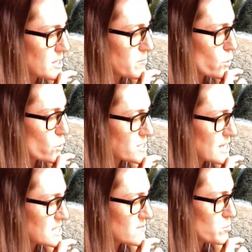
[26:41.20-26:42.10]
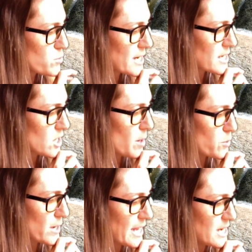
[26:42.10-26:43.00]
that both sides of the brain can
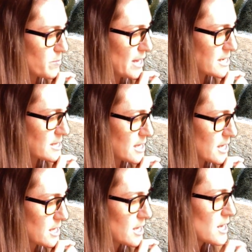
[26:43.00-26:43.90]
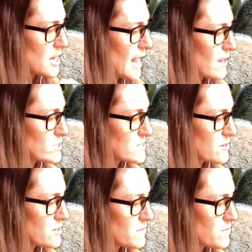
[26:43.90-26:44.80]
operate independently. I always
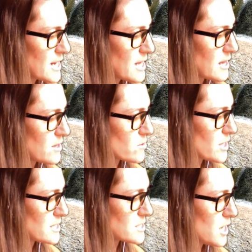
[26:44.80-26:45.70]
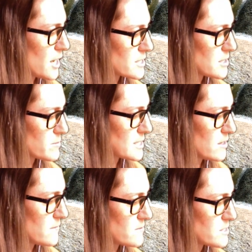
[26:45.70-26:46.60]
found it funny that little kids talk to
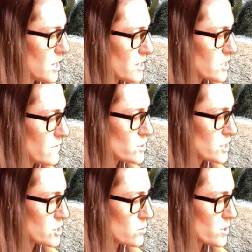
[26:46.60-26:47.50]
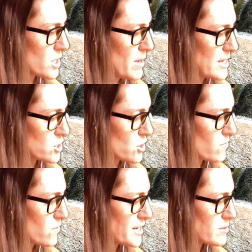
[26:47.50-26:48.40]
themselves, not in conversation with an imaginary
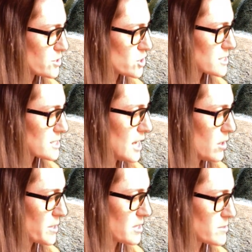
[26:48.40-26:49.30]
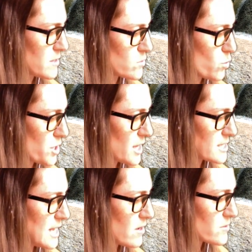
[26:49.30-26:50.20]
friend, but just helping themselves work
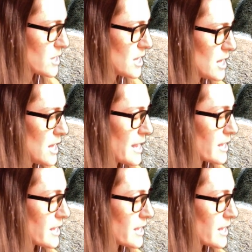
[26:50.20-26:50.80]
things out. In